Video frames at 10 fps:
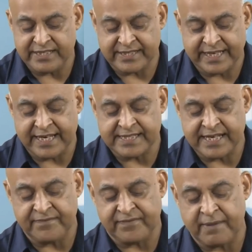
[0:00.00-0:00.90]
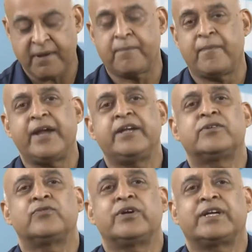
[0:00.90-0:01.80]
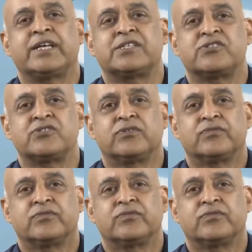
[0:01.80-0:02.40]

skills and frame of mind to a test.